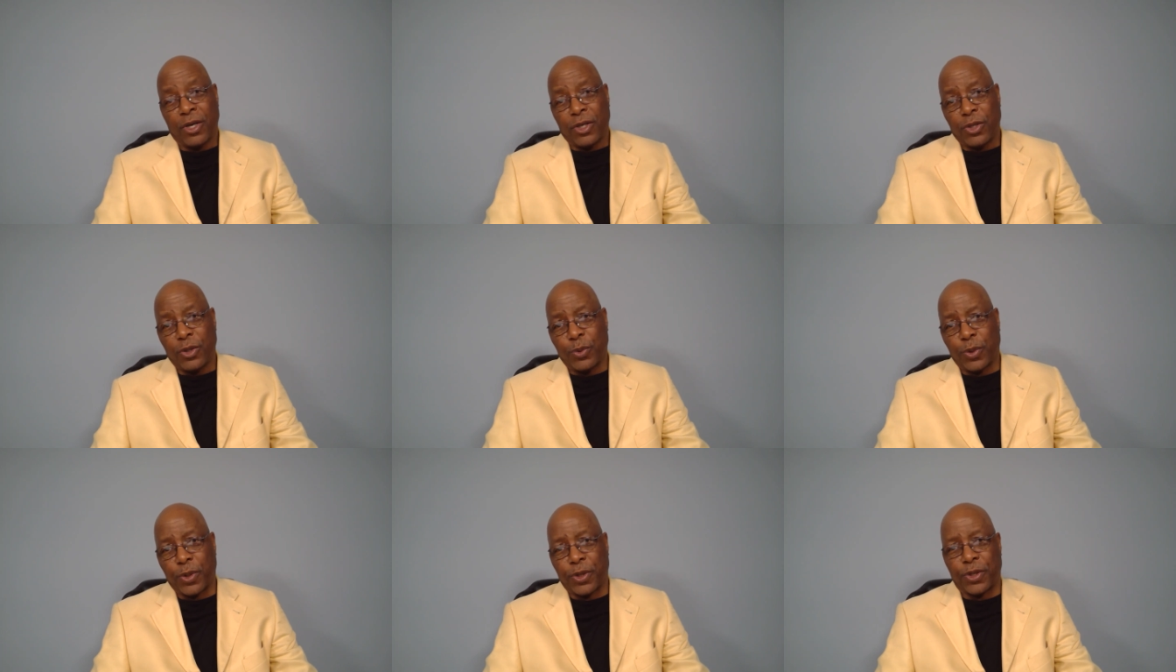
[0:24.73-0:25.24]

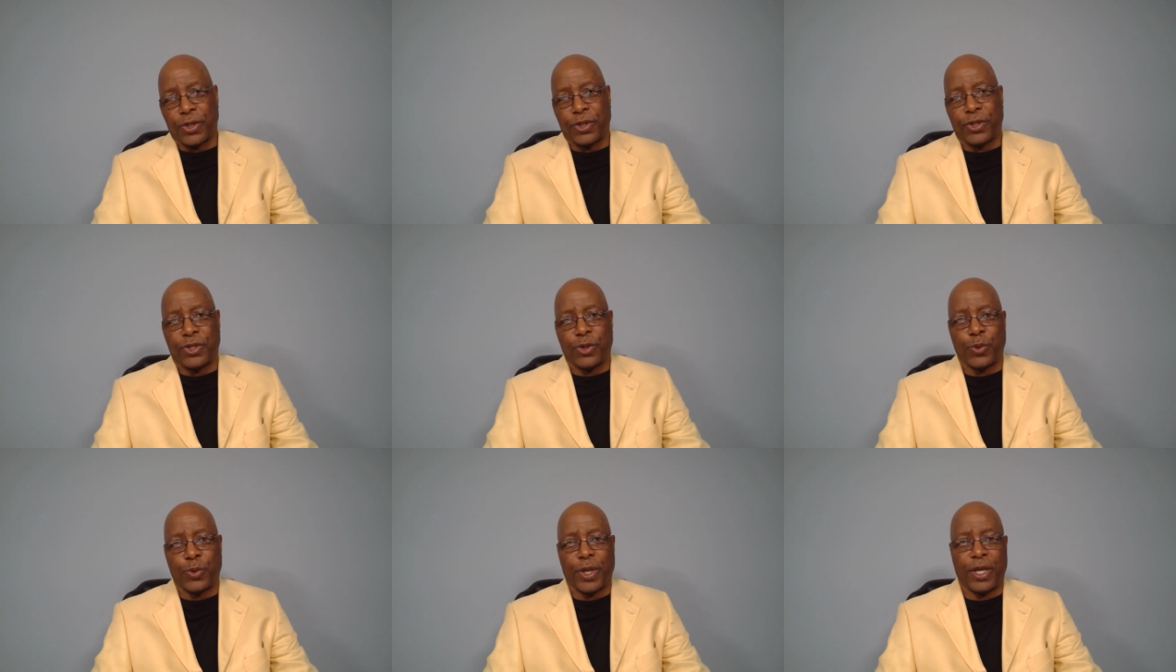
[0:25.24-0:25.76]
your words,
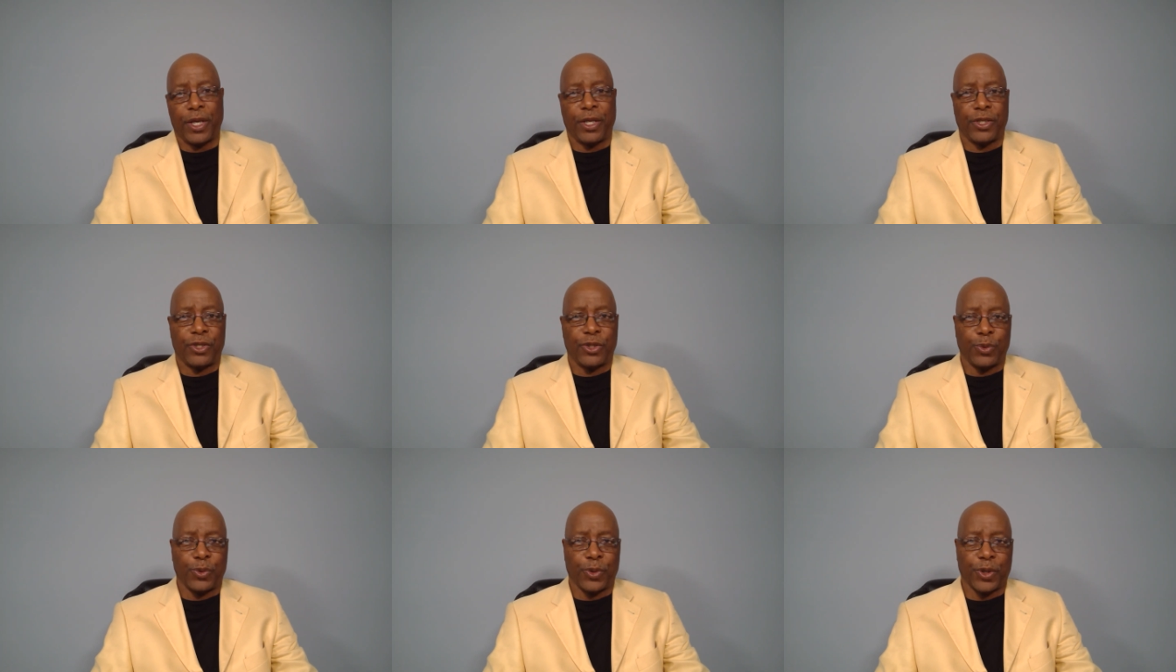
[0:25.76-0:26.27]
your
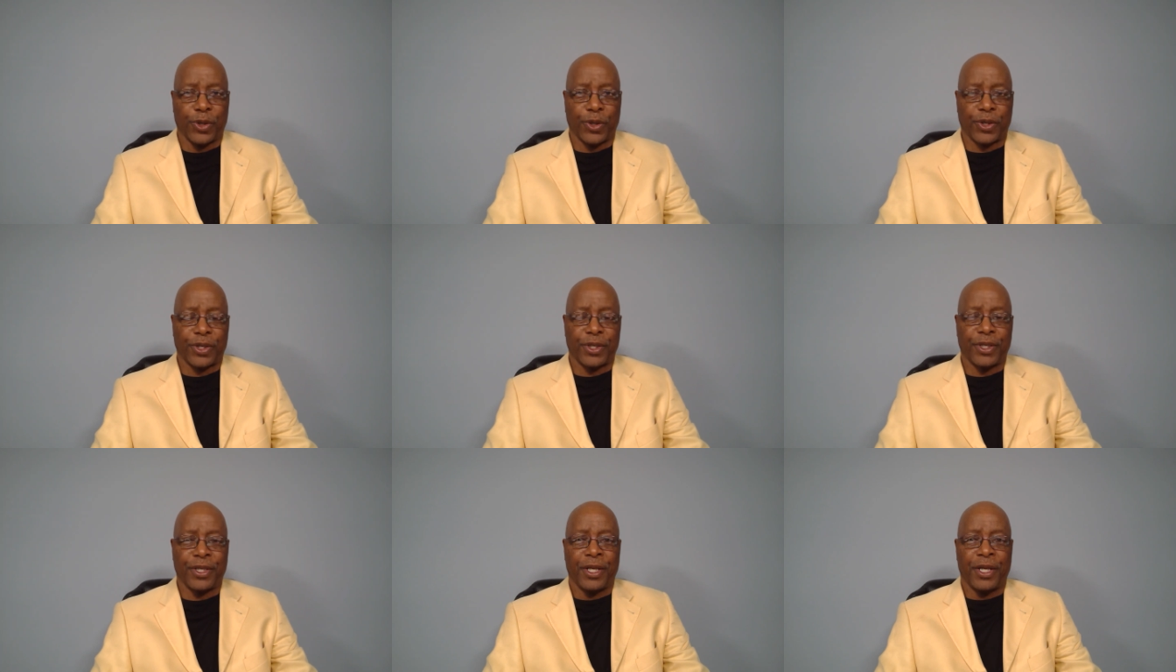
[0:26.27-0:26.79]
ways, your work